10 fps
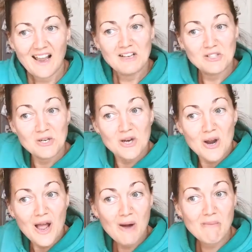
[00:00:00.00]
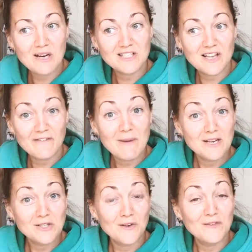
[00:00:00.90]
And do you know how much that
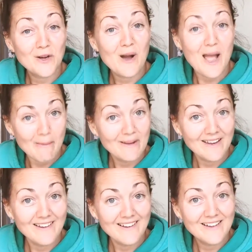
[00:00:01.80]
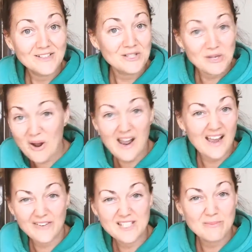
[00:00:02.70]
makes you feel happy? To not
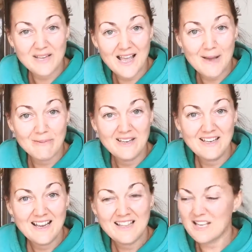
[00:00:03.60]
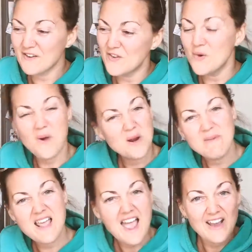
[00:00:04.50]
have to be happy? That if you want to
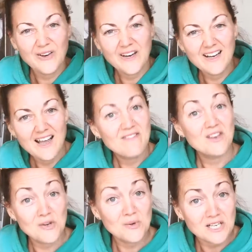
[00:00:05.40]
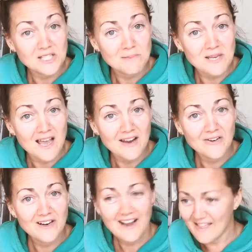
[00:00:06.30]
be angry, then you get to be
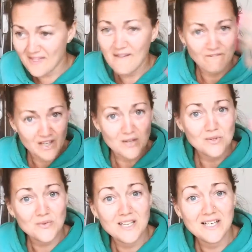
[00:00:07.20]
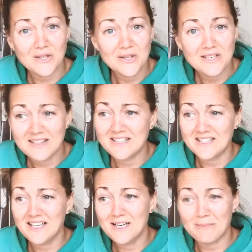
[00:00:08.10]
angry, and that feels really good, and then
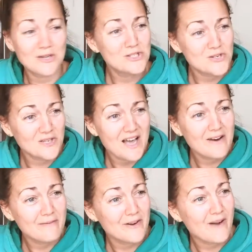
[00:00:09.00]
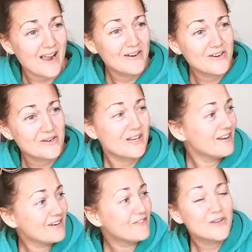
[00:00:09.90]
suddenly because you're allowed to feel angry, you
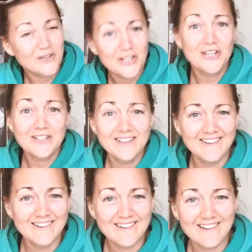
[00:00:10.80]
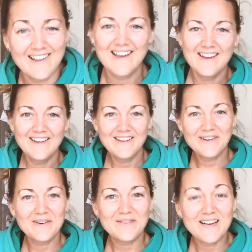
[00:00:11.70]
kind of feel good? You
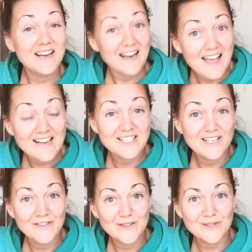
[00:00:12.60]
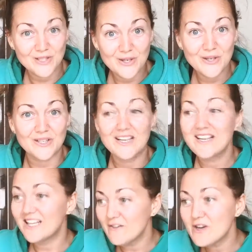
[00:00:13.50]
know what I mean? It actually feels good
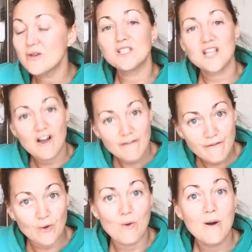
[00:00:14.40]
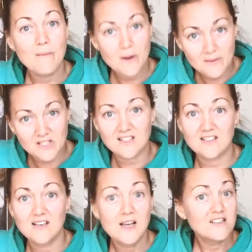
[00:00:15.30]
giving yourself full permission
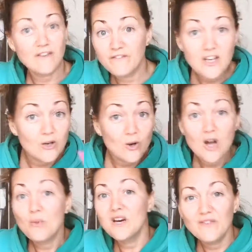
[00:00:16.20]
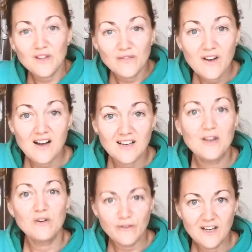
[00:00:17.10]
to feel whatever the fuck
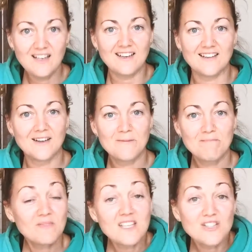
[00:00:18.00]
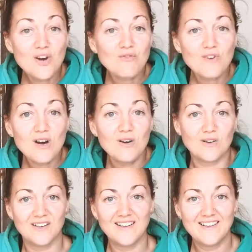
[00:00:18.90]
you're feeling. It's not wrong.